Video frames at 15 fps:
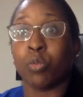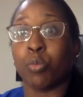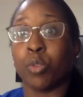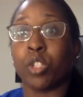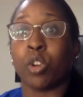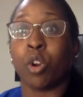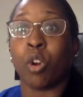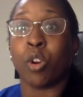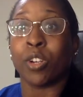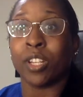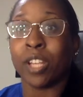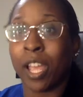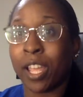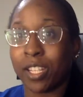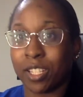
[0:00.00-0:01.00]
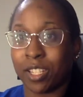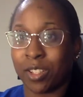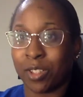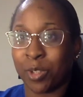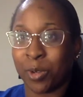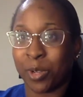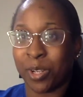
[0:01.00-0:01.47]
which are not
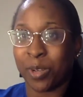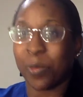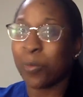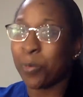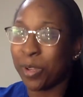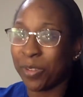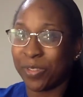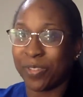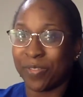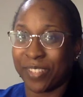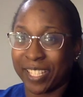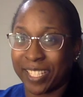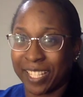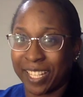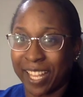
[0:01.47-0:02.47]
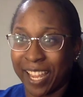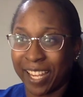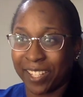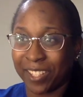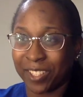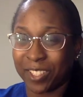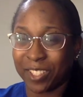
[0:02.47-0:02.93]
included with
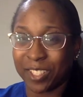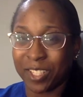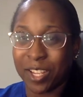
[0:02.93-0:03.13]
Invisaligners,